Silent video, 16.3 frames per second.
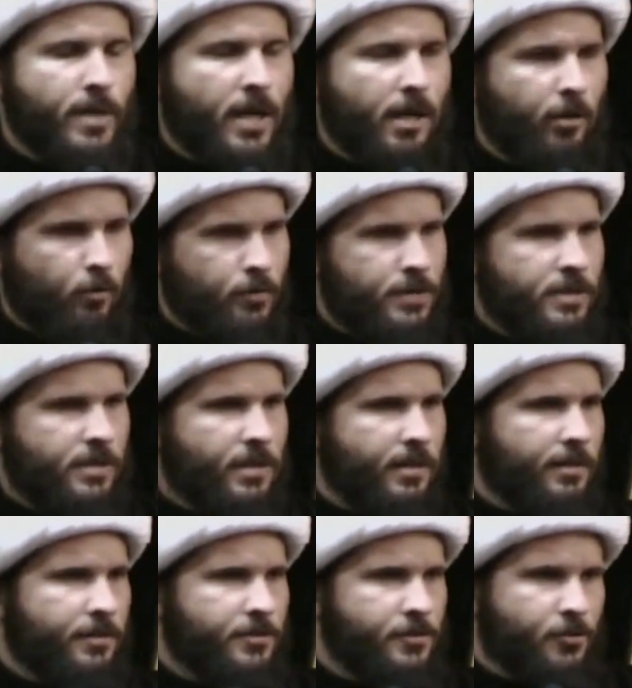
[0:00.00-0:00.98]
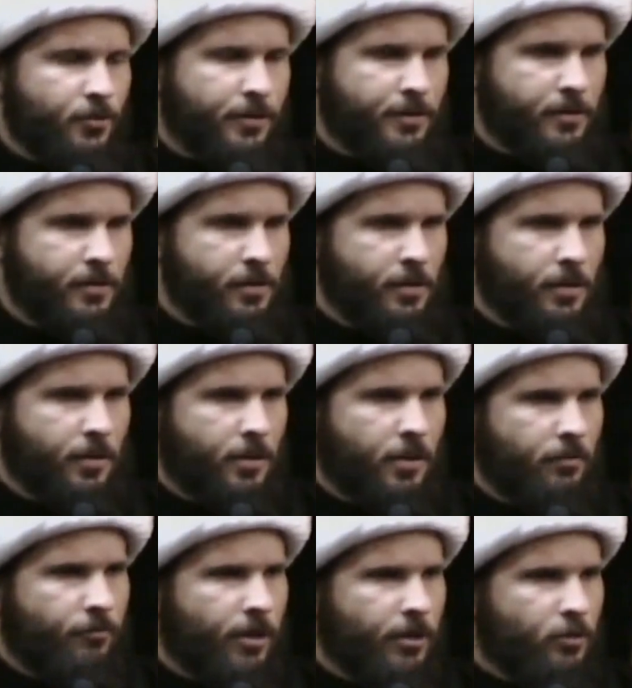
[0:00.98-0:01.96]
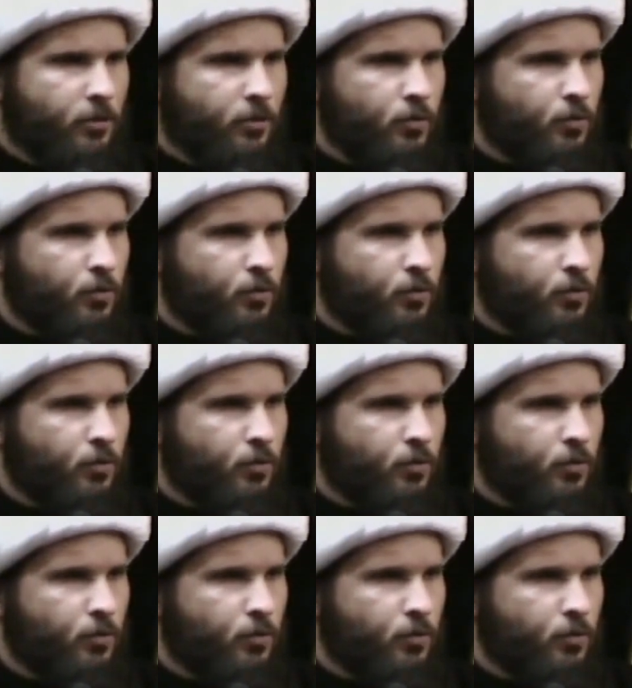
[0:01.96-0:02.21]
I don't see that in history. In fact,